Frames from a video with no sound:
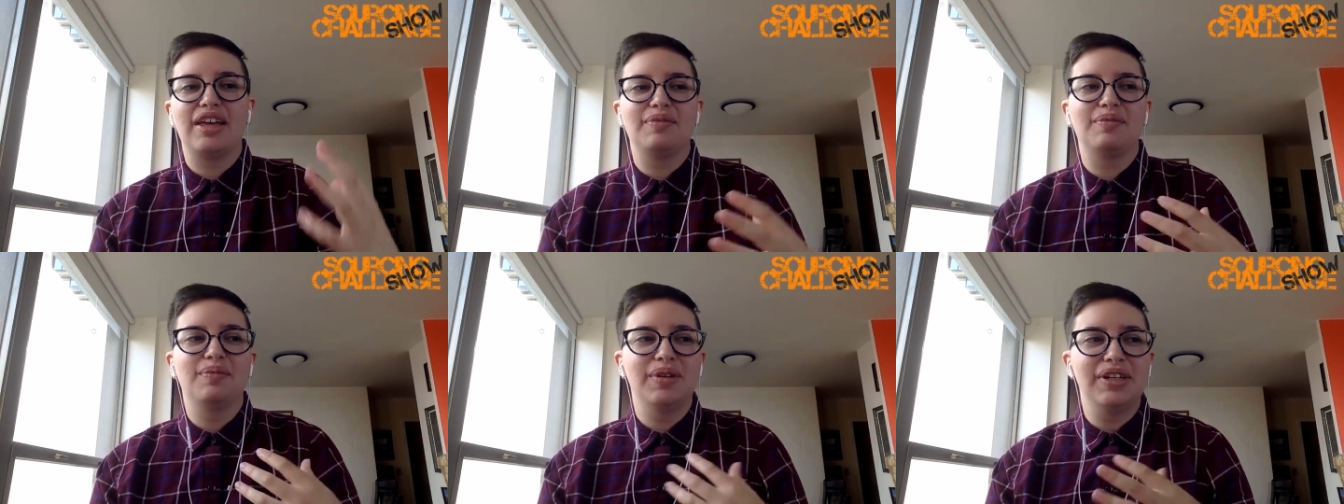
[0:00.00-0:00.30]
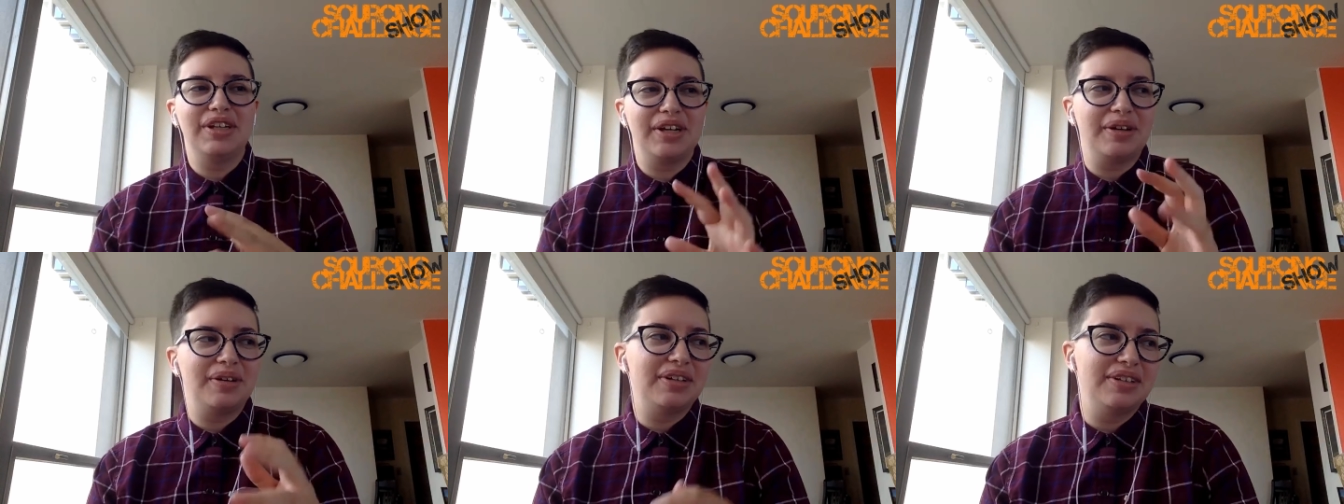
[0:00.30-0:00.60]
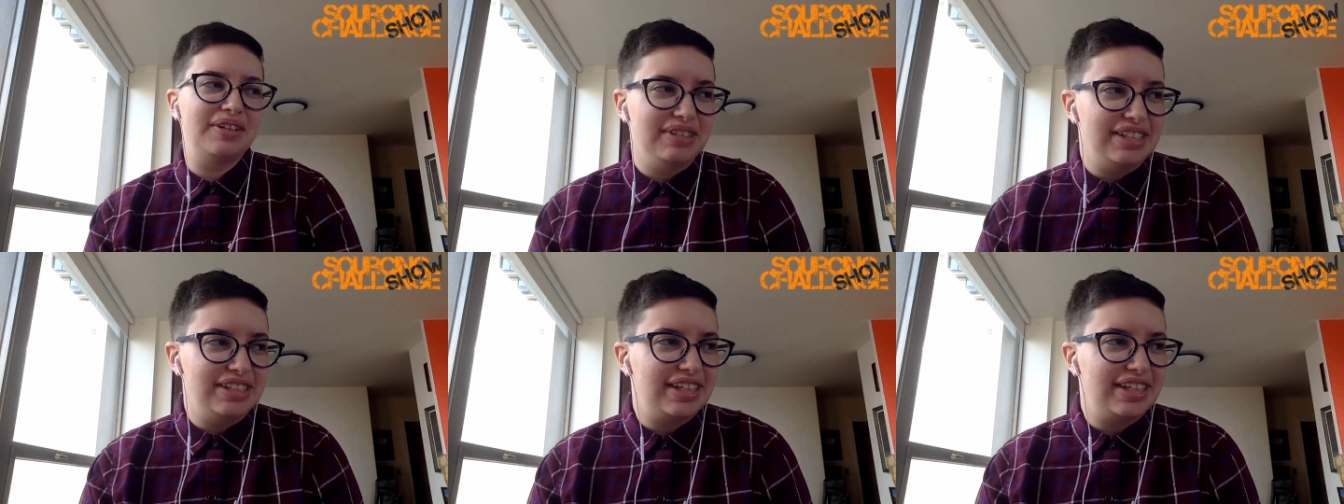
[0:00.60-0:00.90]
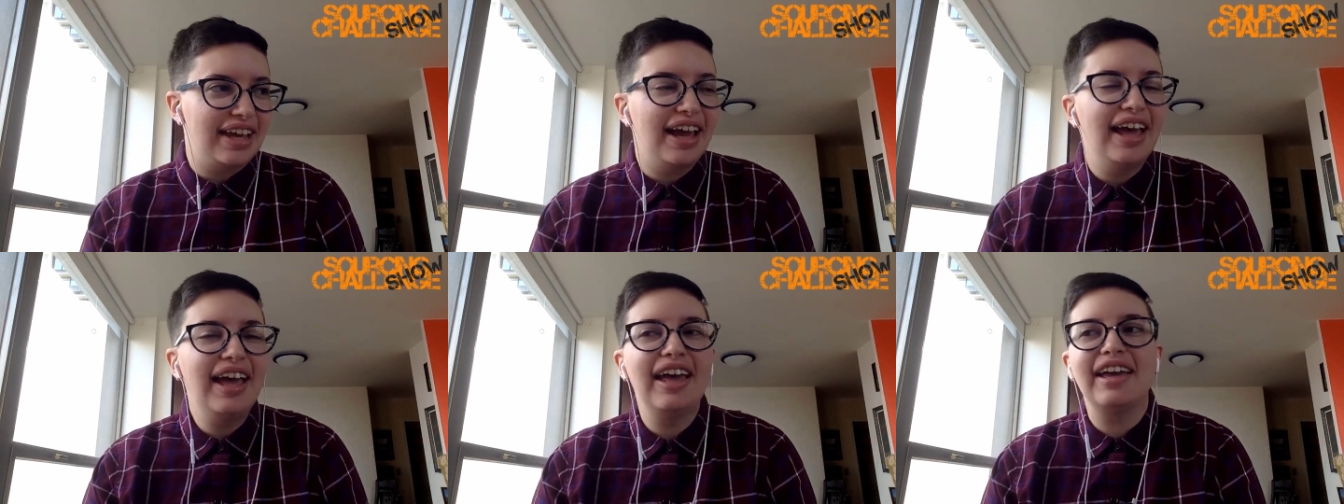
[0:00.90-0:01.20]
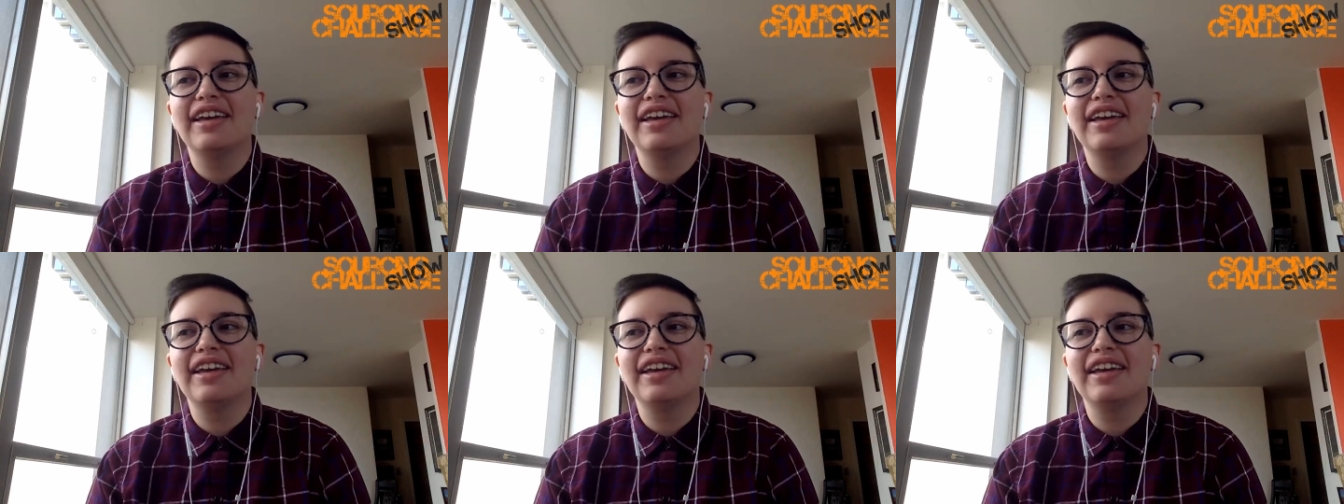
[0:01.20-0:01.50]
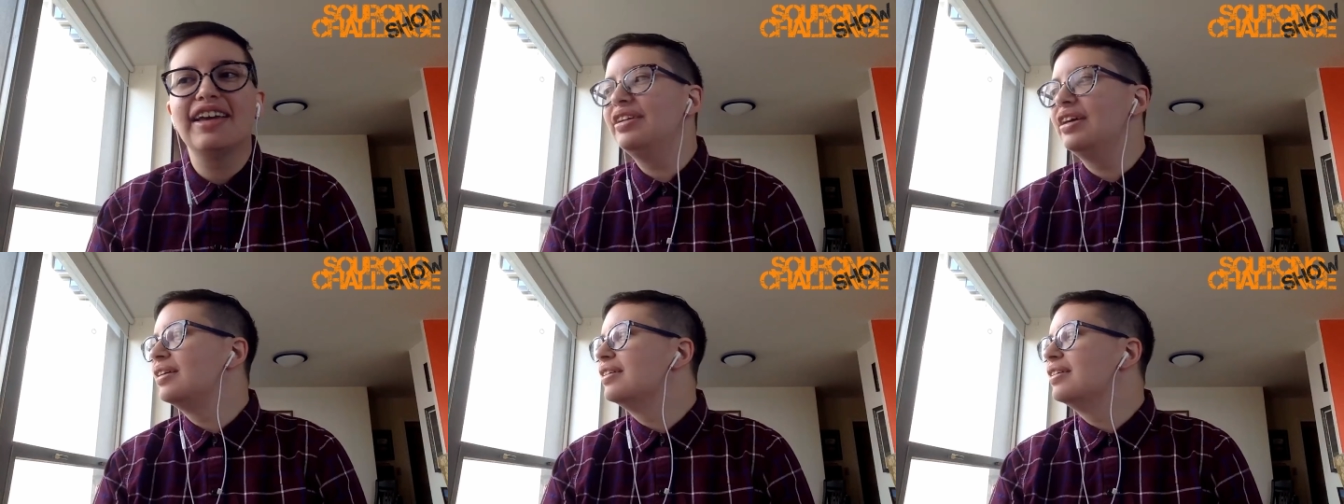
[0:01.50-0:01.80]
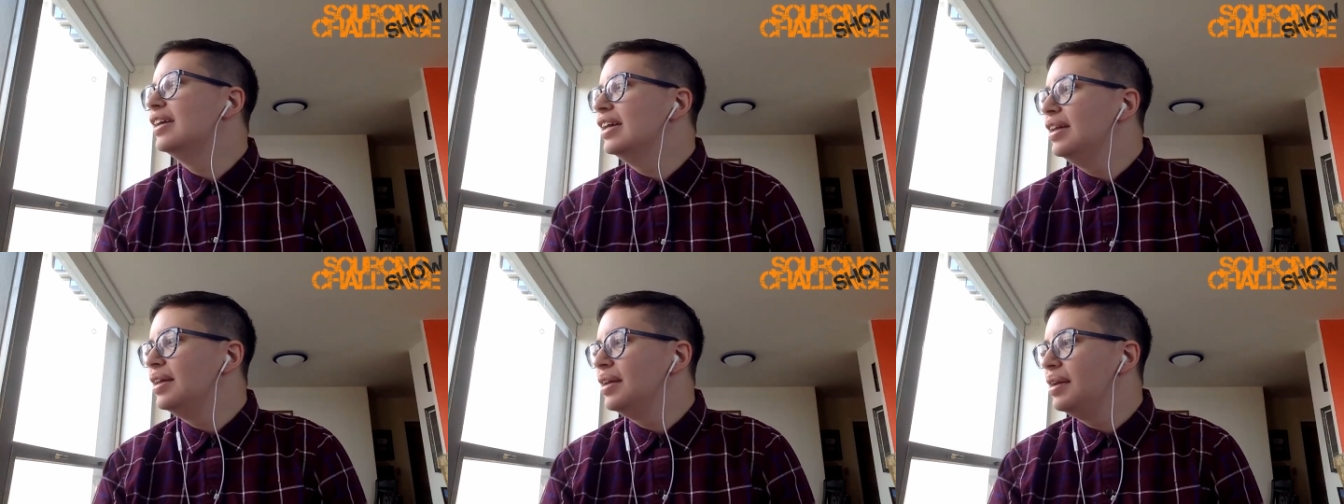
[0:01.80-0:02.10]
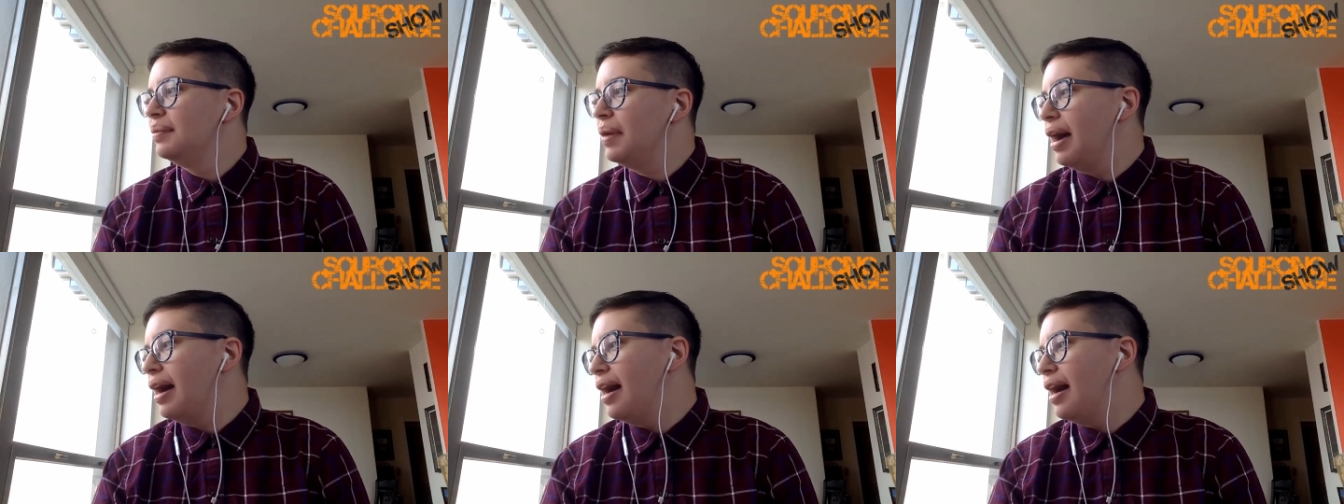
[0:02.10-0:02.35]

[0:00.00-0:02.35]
So then we go and we say, hey, you know,